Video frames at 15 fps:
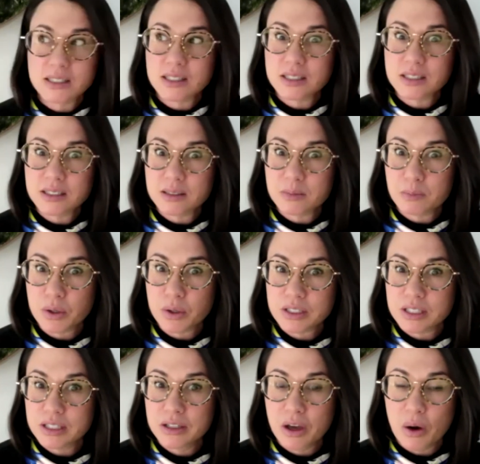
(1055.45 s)
this
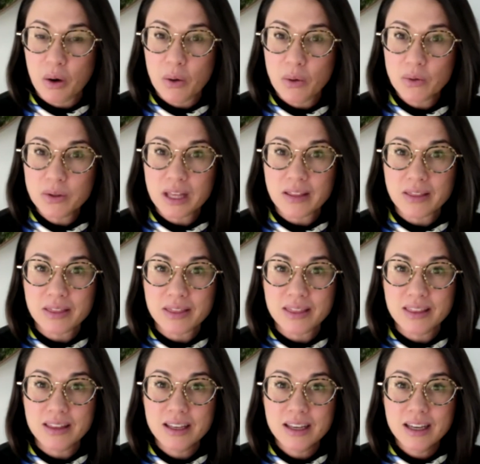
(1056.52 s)
person know that
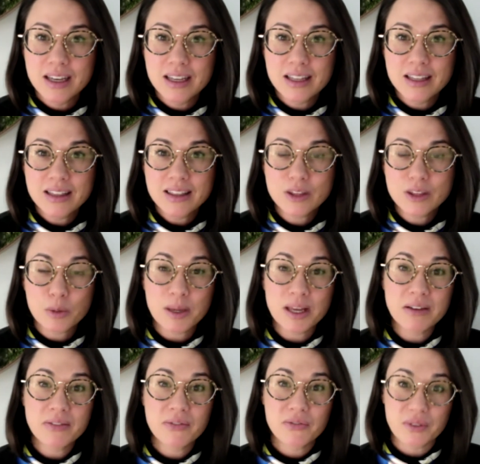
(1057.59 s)
they're being
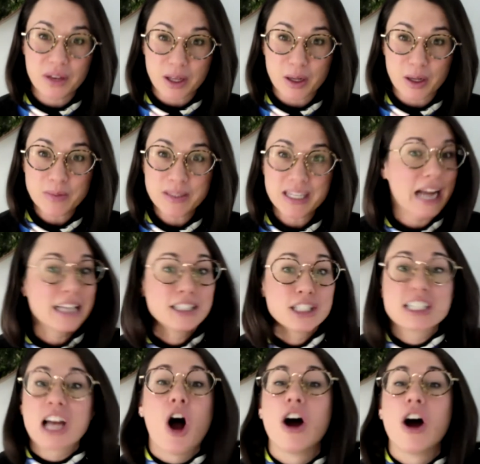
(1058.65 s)
filmed? Like, I just,
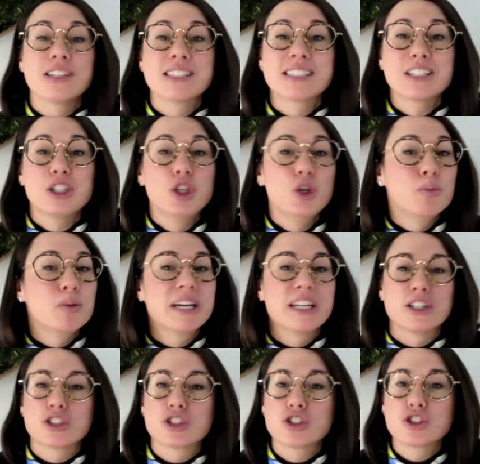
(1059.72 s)
honestly, you played
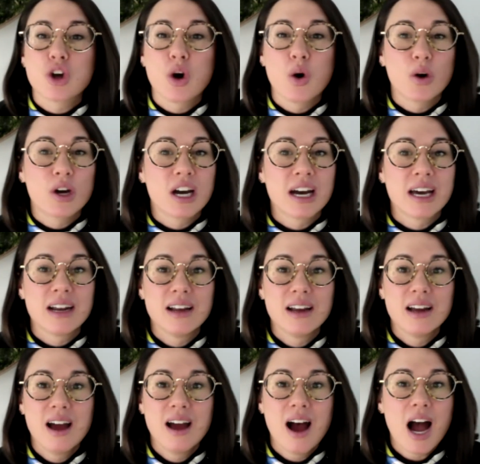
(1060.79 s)
it so good.
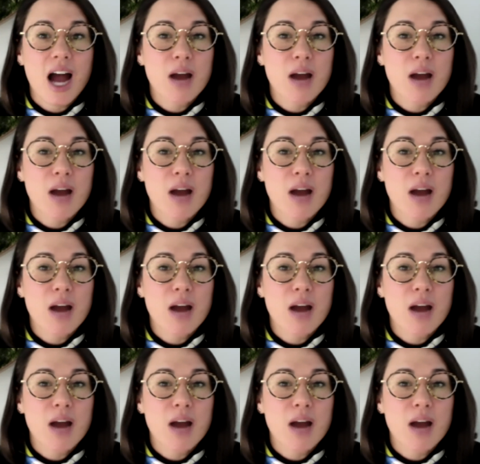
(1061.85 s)
I